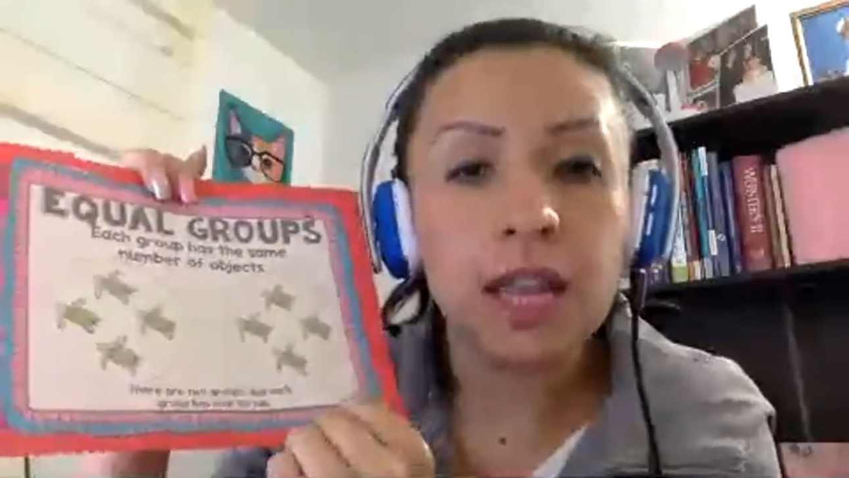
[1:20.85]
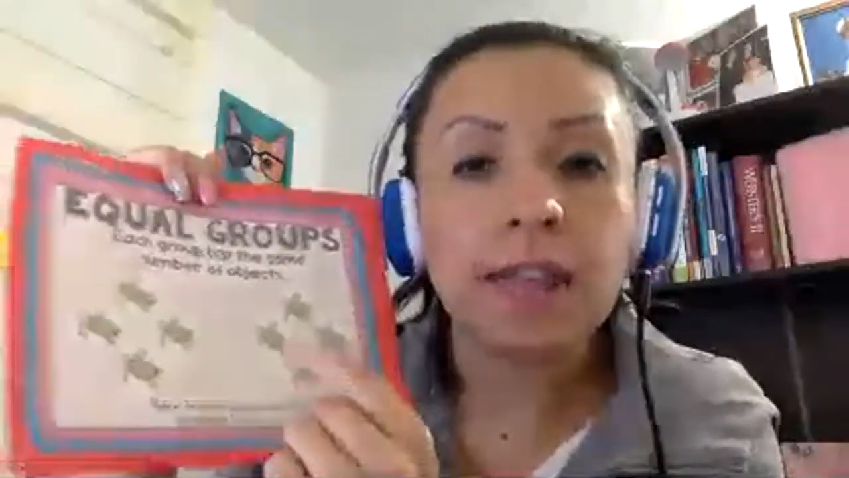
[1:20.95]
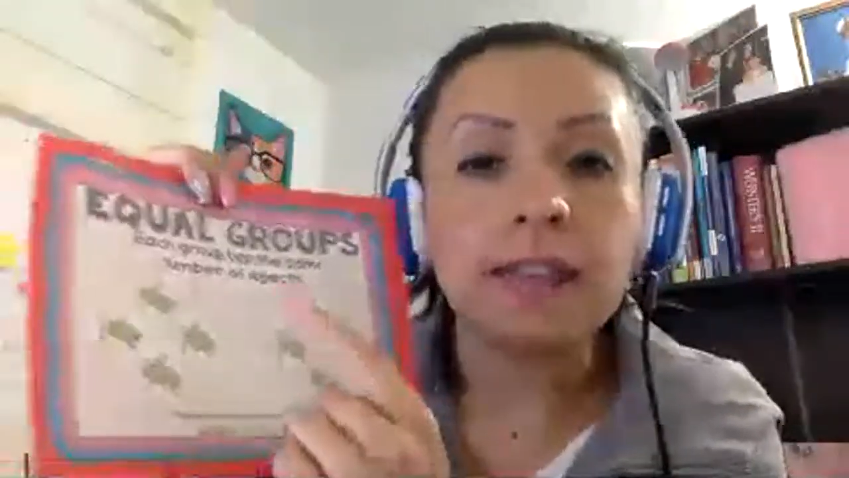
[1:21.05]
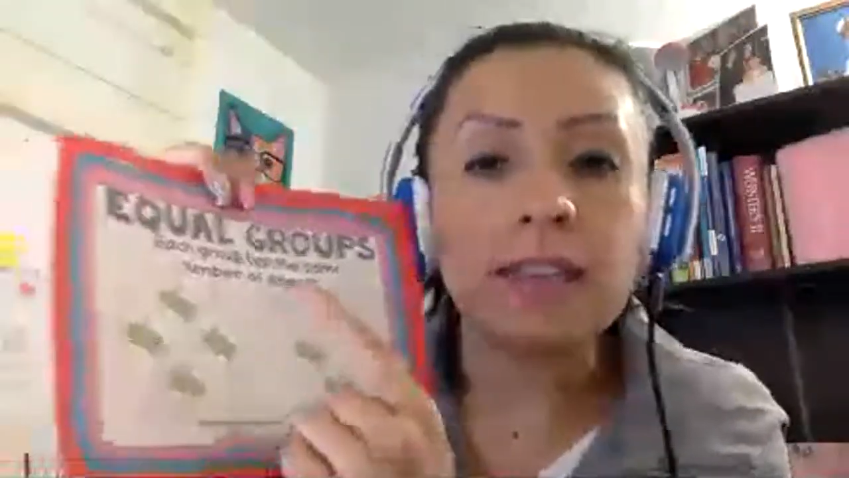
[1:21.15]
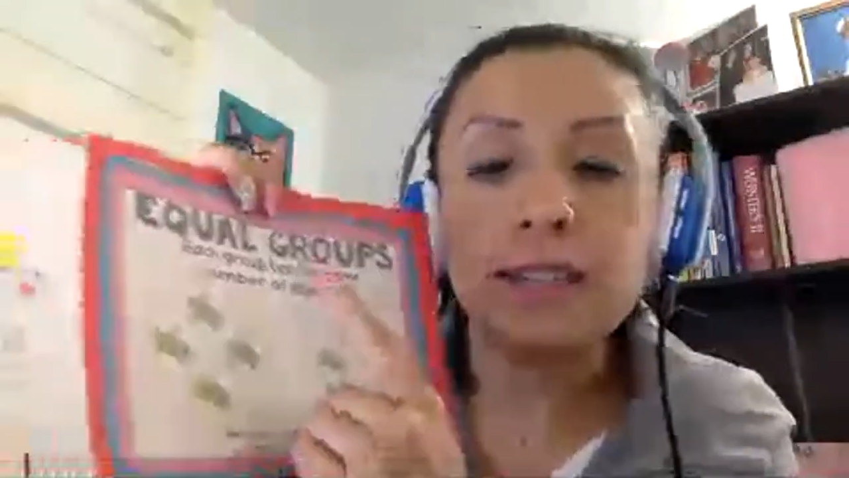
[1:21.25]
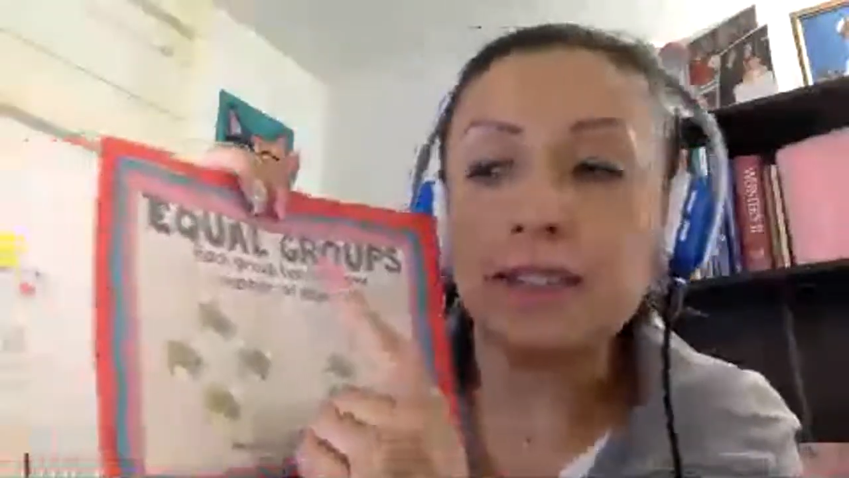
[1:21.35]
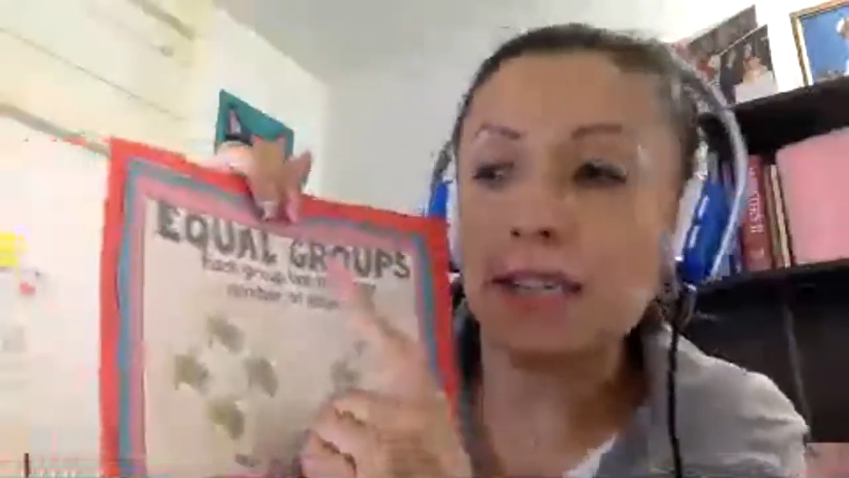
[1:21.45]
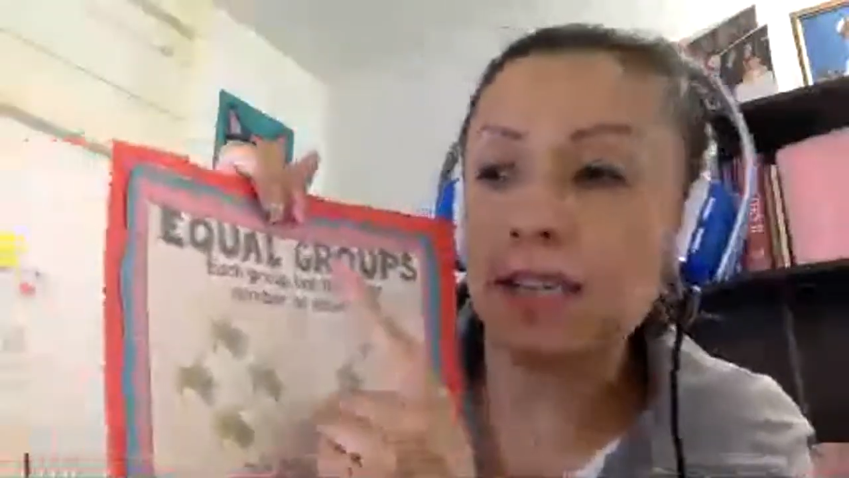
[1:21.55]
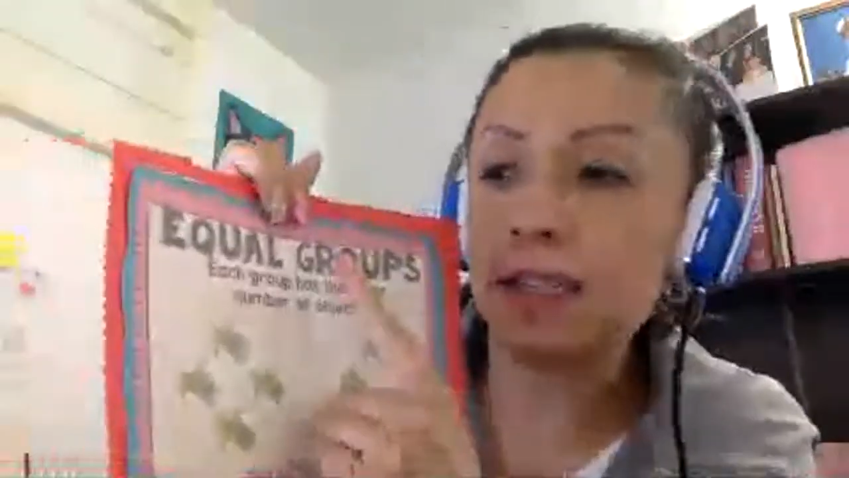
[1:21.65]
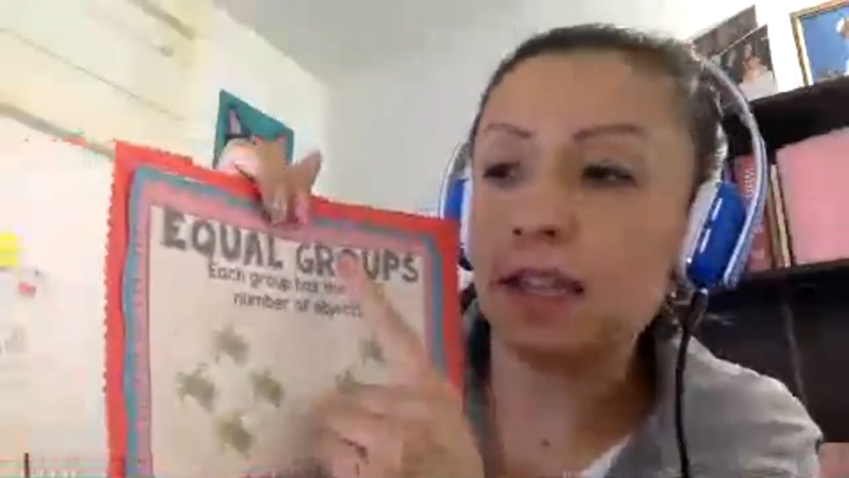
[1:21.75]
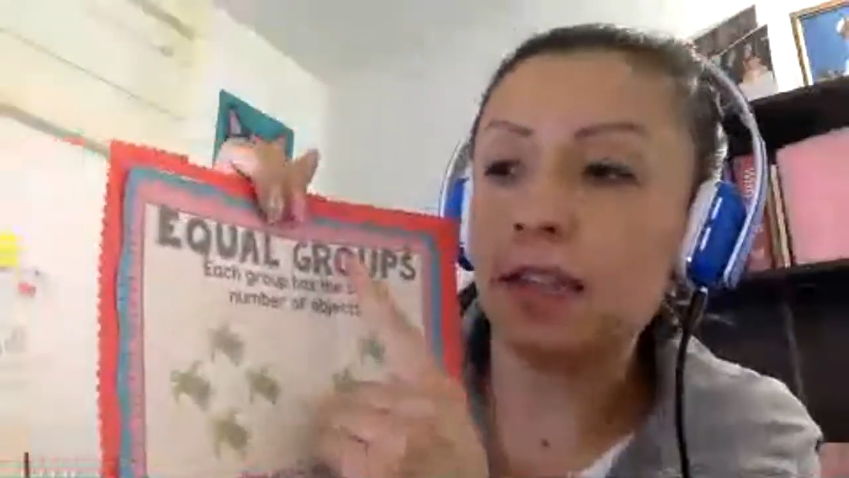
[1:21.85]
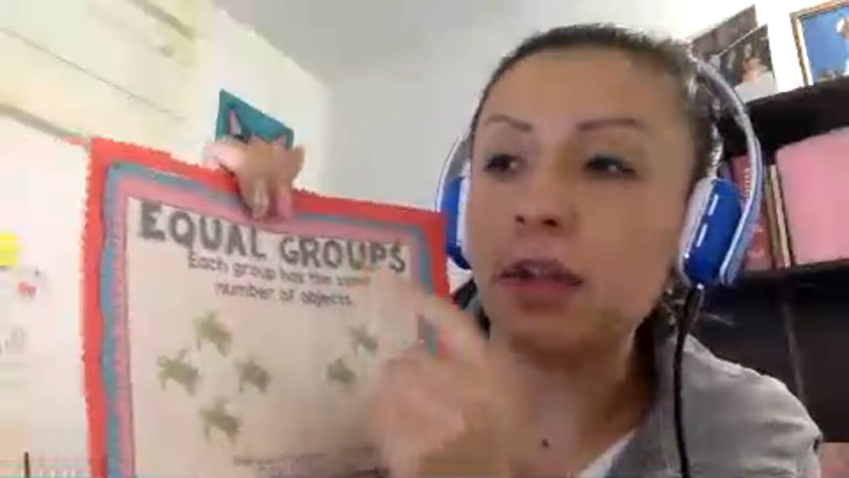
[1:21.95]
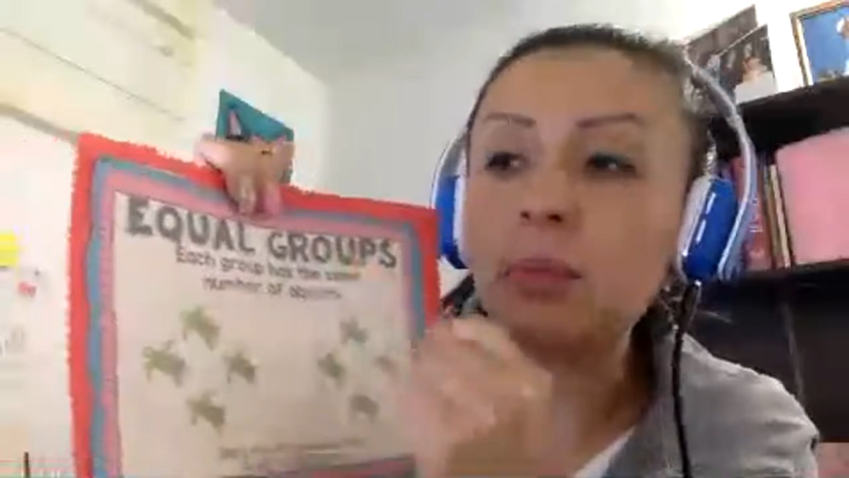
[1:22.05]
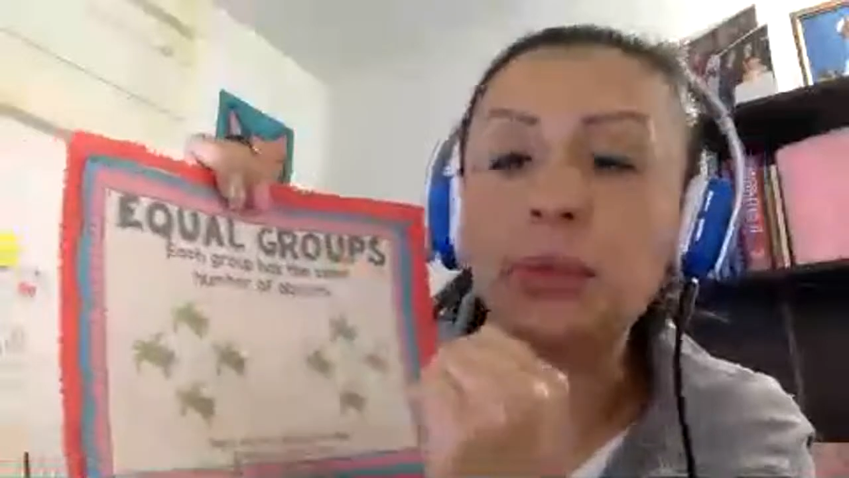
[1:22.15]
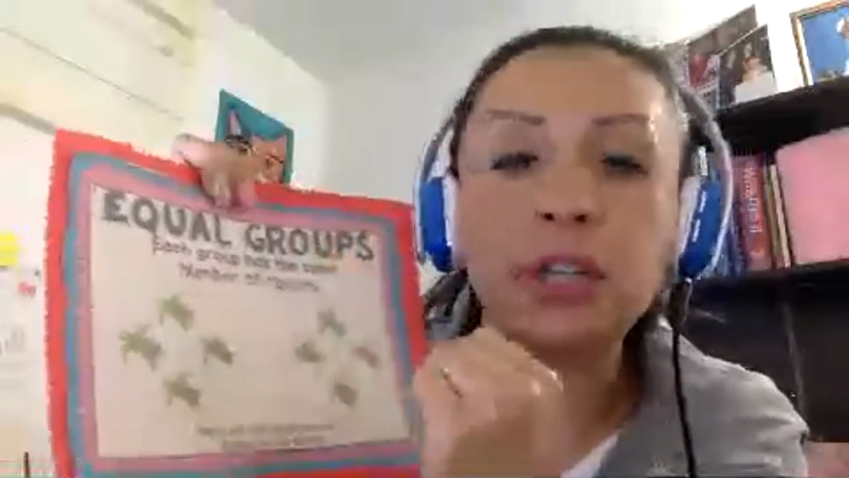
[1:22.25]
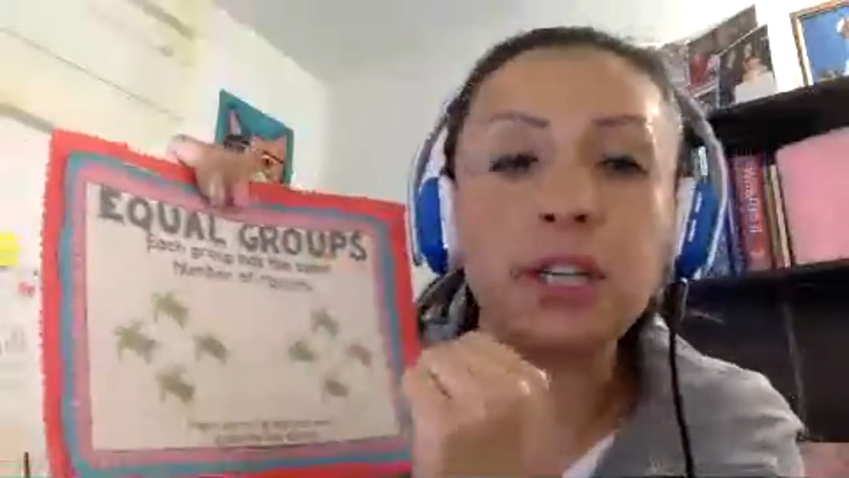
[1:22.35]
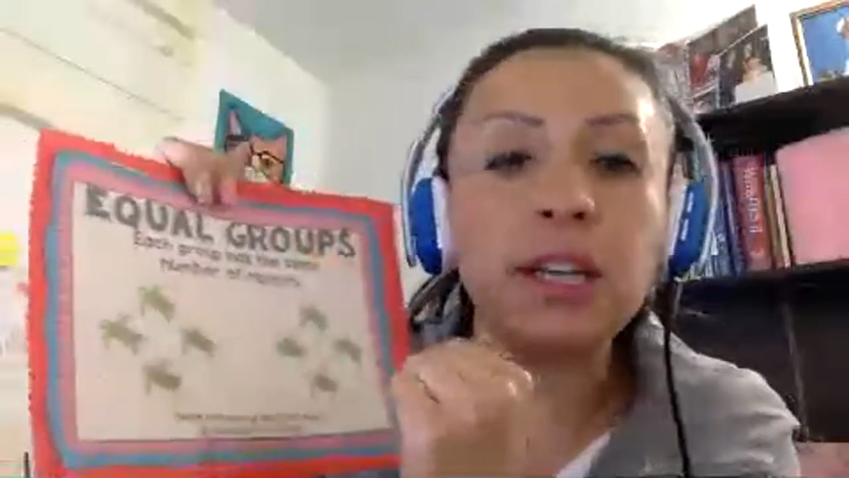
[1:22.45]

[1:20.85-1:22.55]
This is the word